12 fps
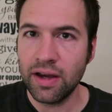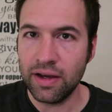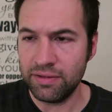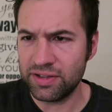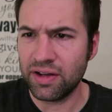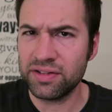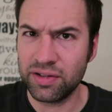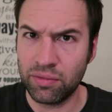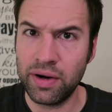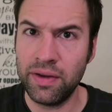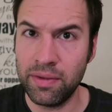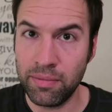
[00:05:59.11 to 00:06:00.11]
is also
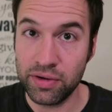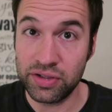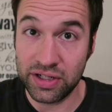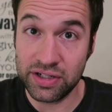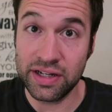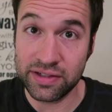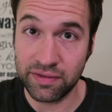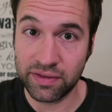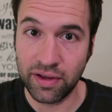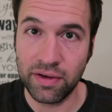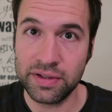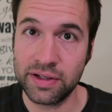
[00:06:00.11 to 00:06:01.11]
wearing the most suggestive
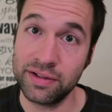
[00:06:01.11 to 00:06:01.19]
clothing.